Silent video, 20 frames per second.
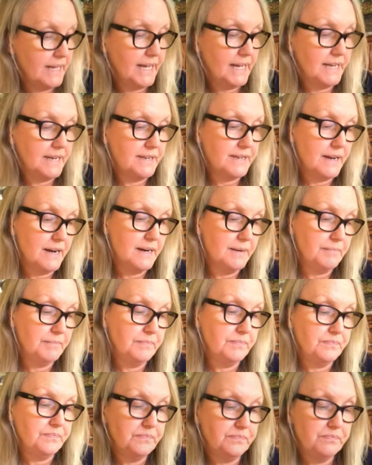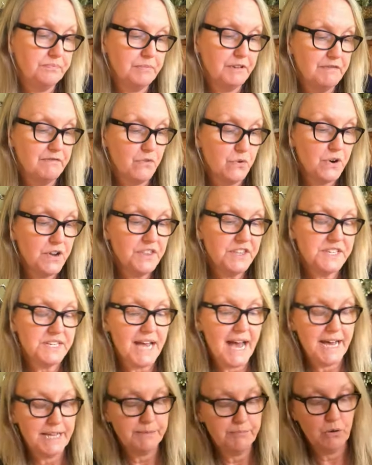And um, before the
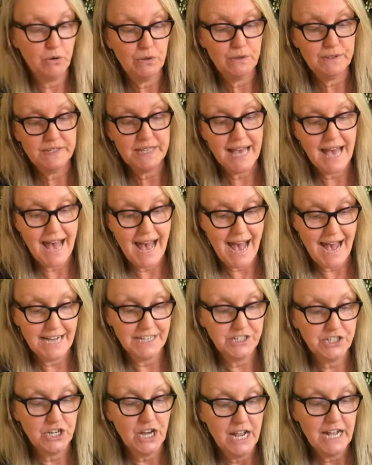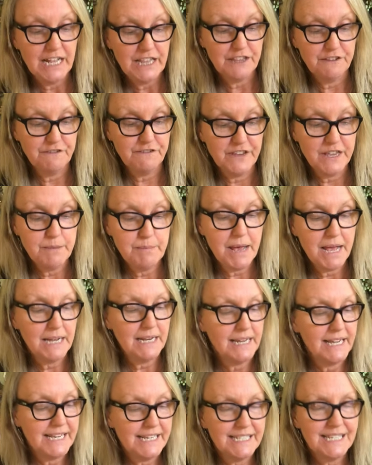tadpoles hatch, the
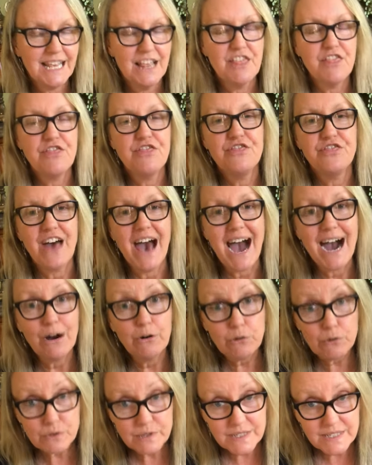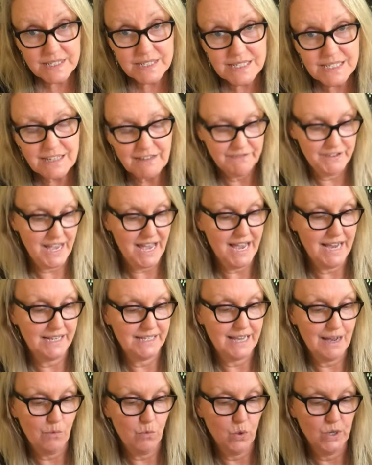female lays thousands of
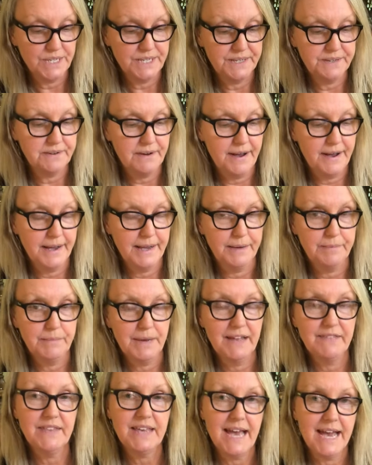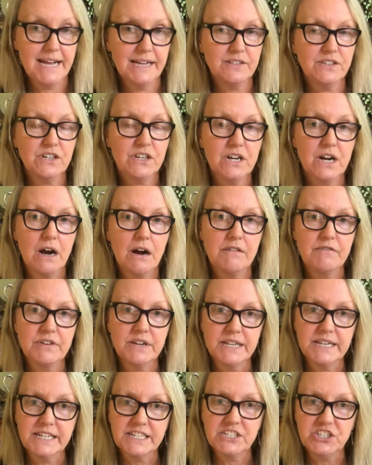eggs at one time and the eggs are
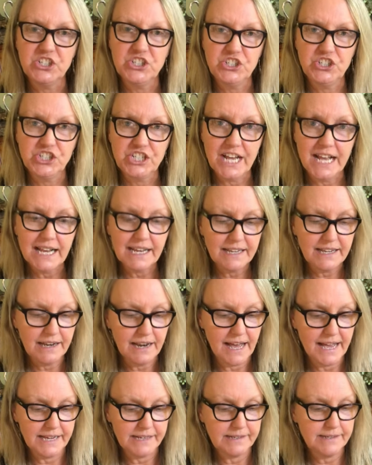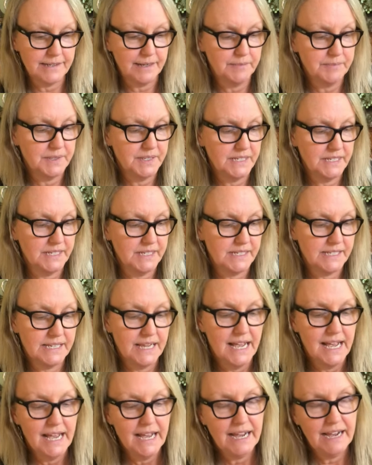covered in a jelly-like substance
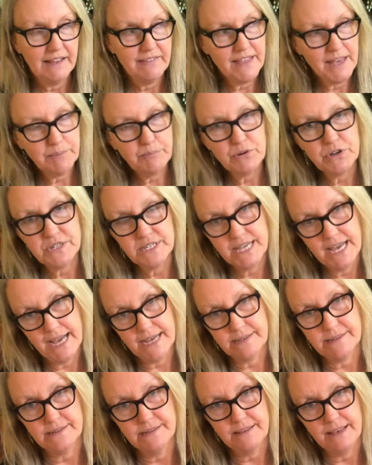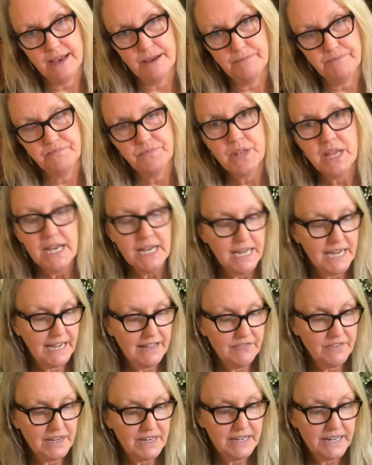and that protects them.
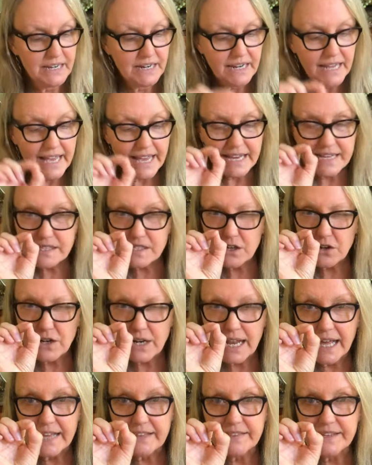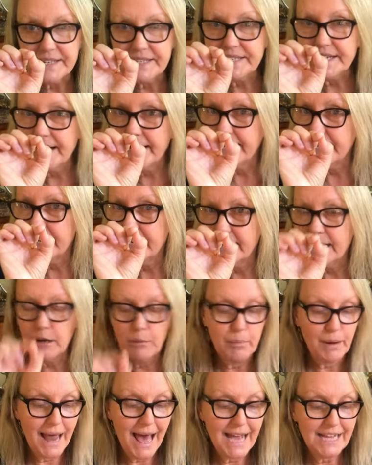And the little eggs look like the tiny
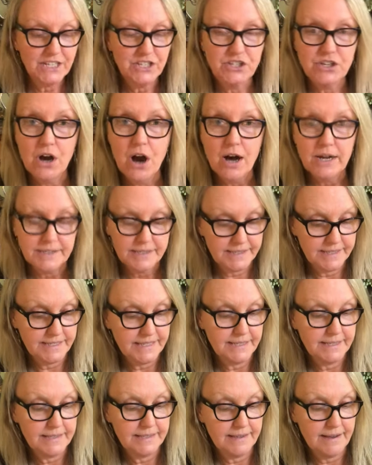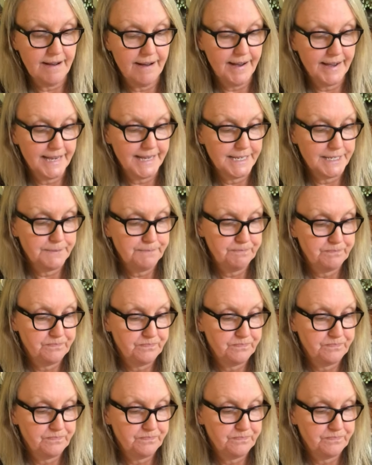little black dots inside.